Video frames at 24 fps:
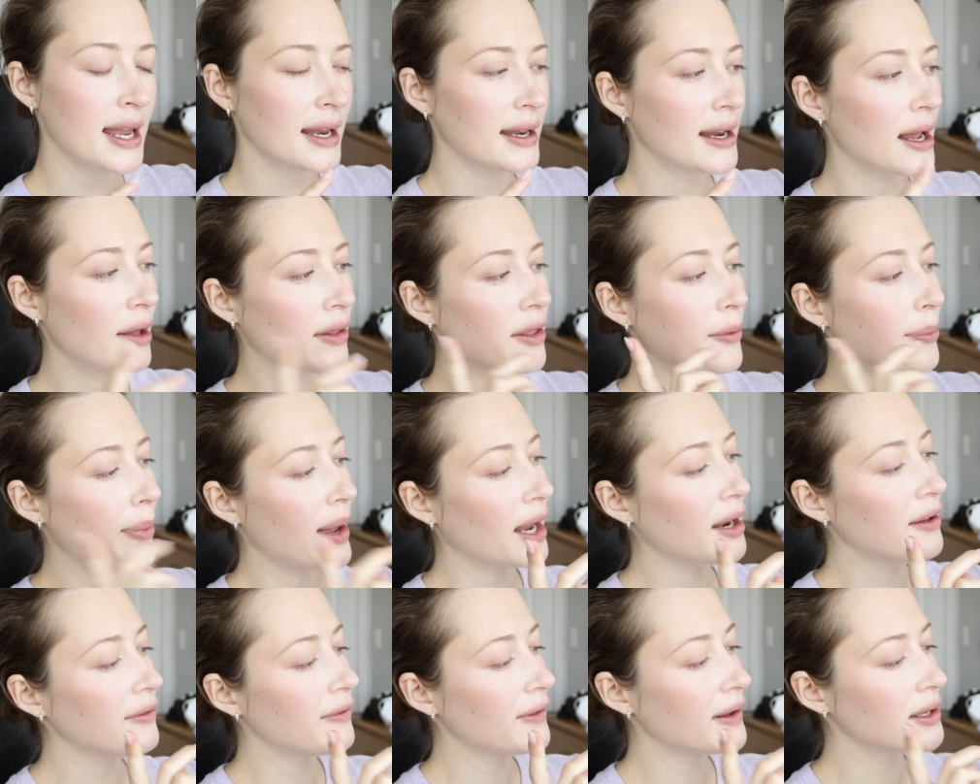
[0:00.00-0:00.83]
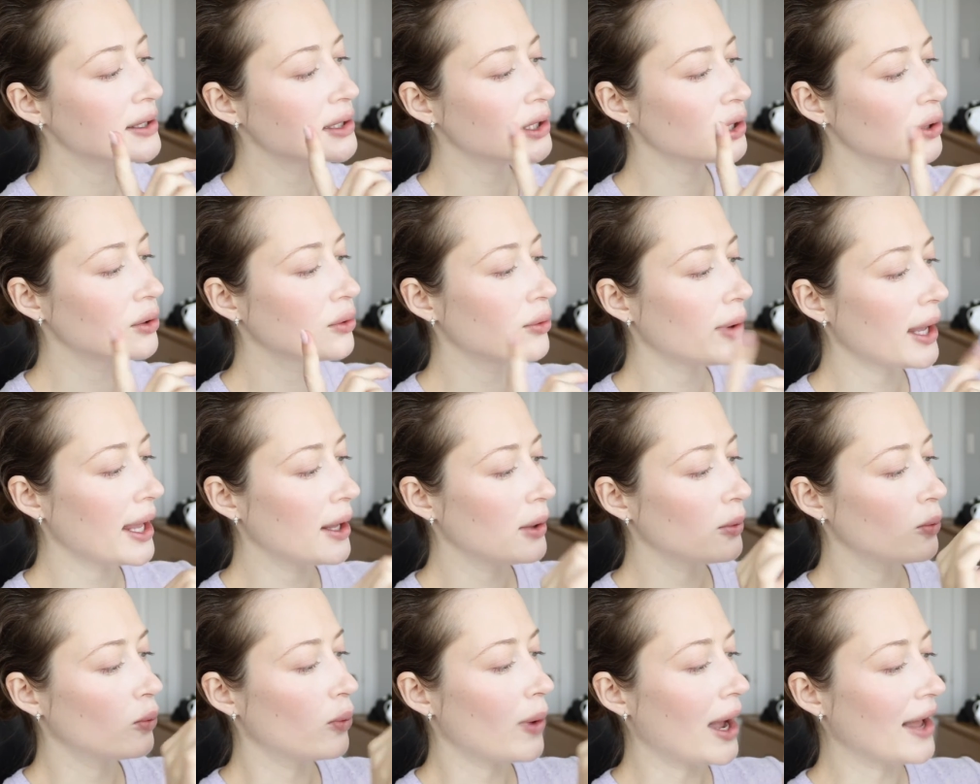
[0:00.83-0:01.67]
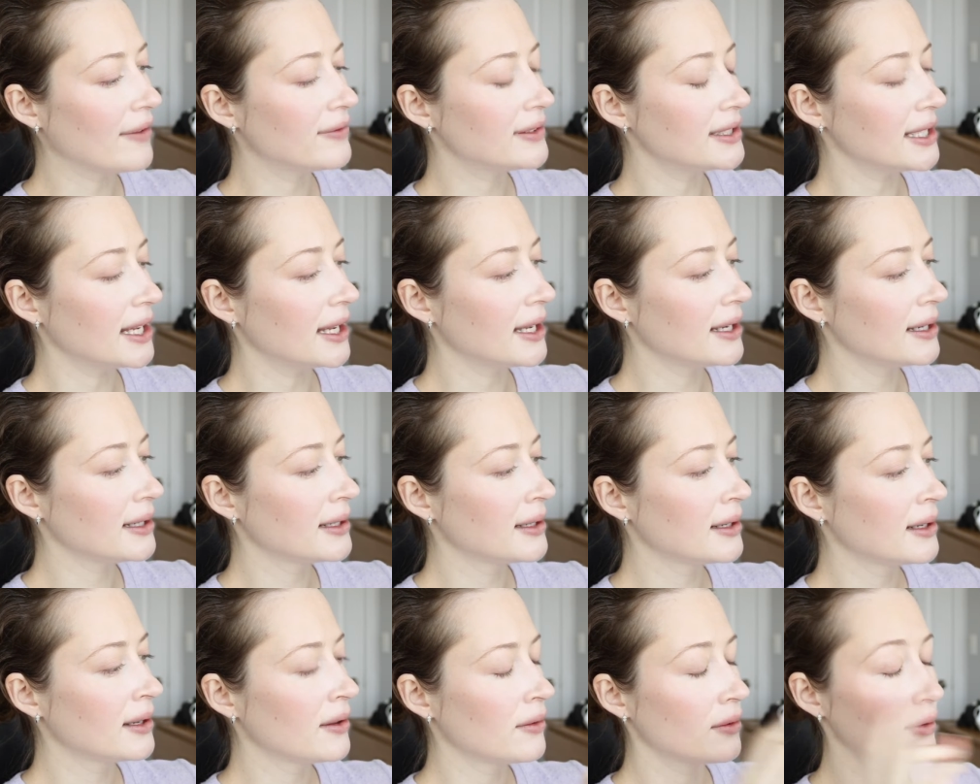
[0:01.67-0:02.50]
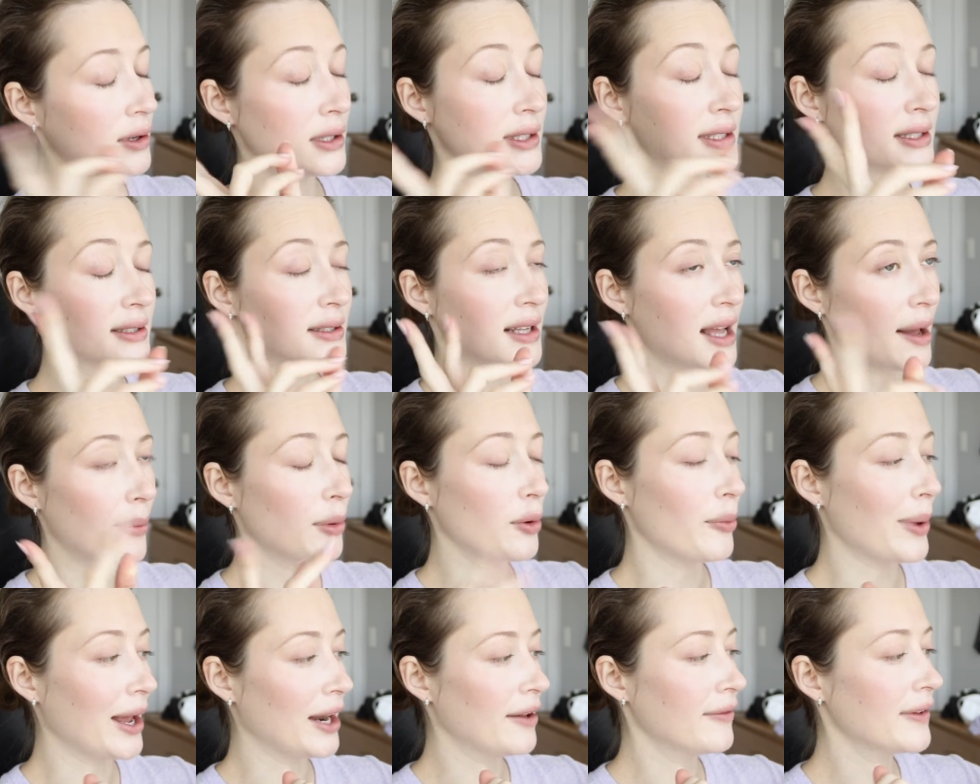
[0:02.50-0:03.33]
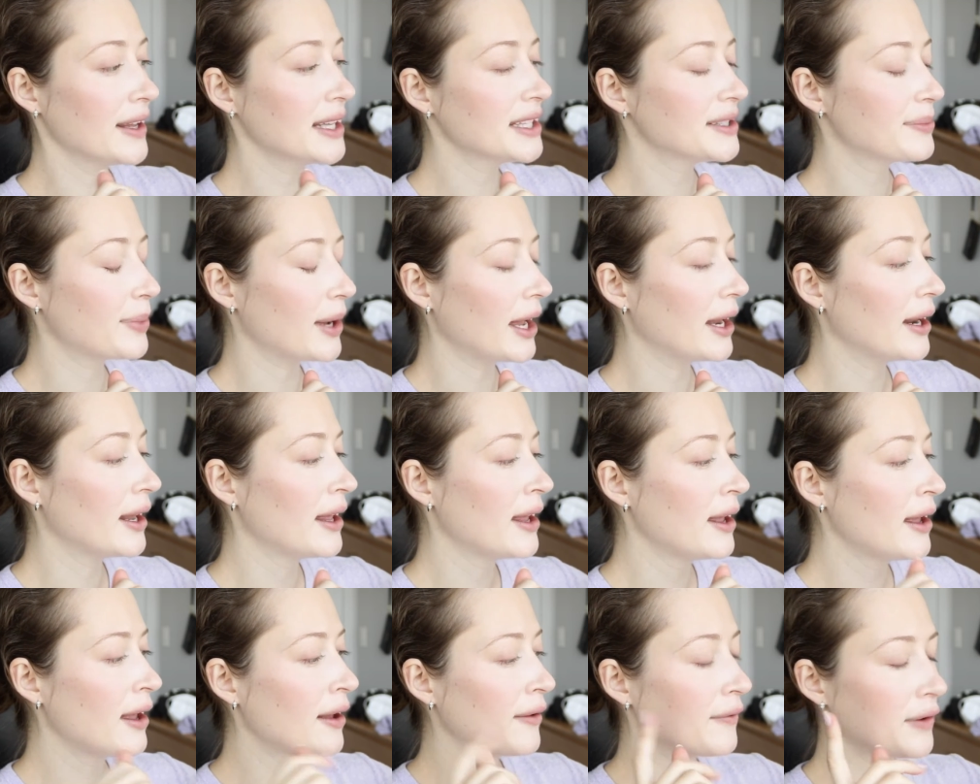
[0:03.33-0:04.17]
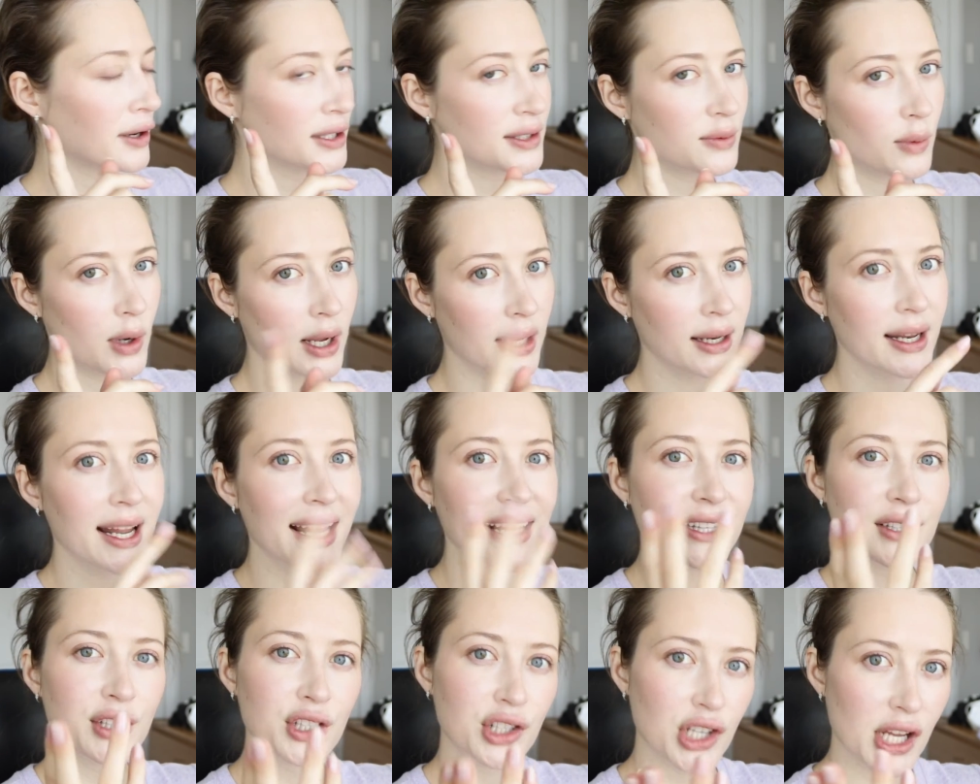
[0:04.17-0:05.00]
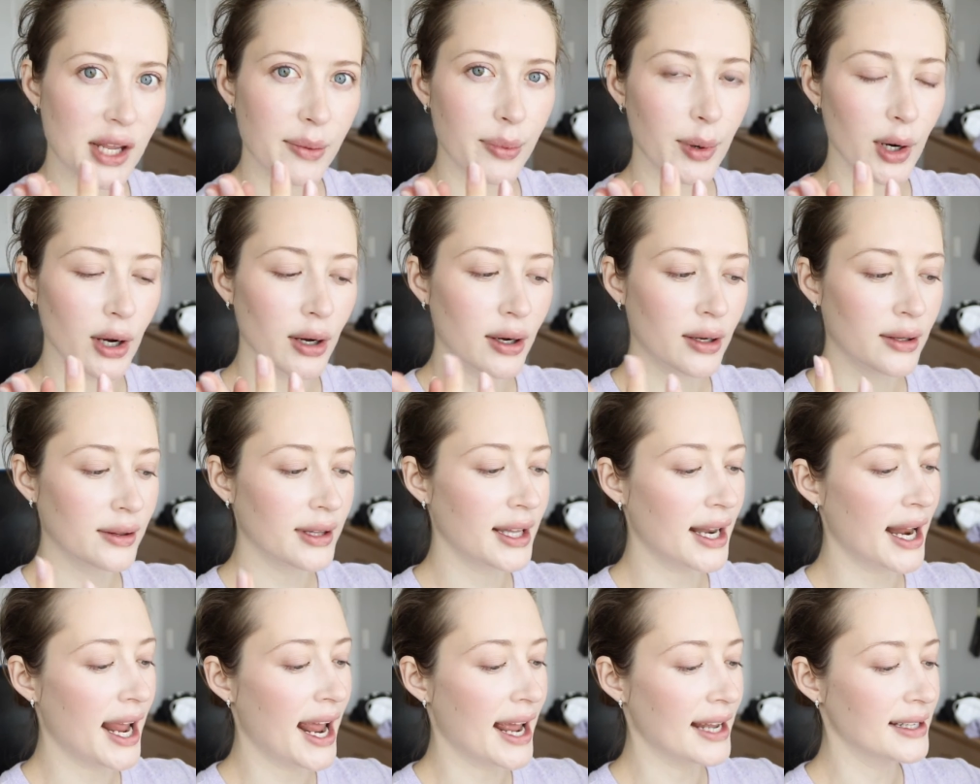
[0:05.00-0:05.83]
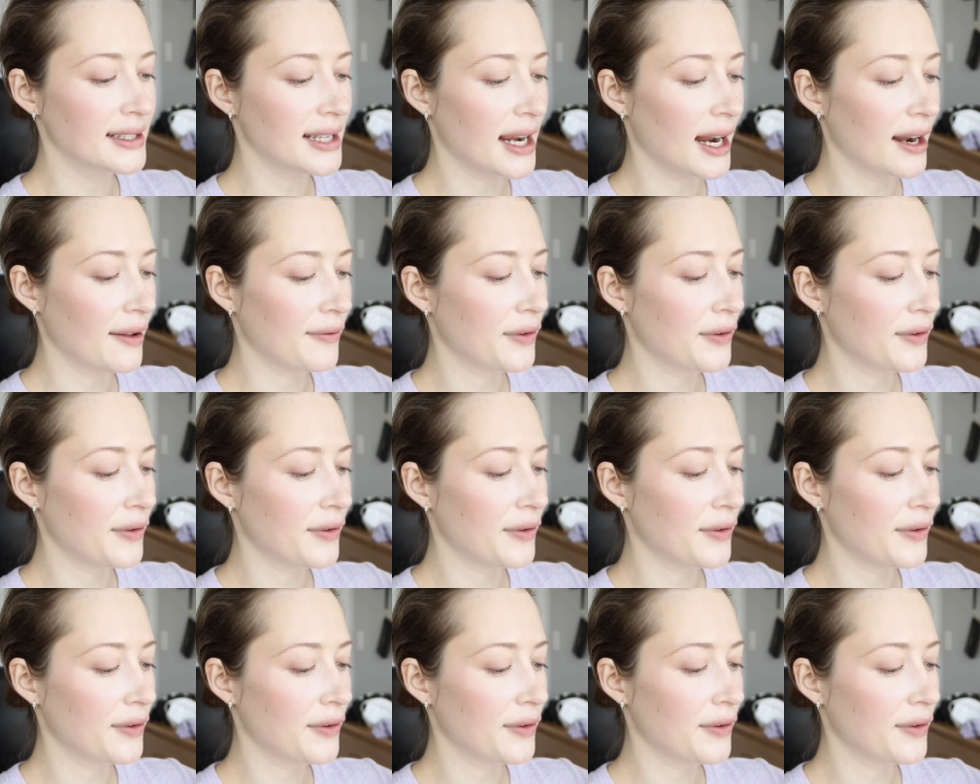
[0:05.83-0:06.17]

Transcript: Now, the benefit to a wefted, there's a couple benefits, but first one, it's cheaper than a hand-tied.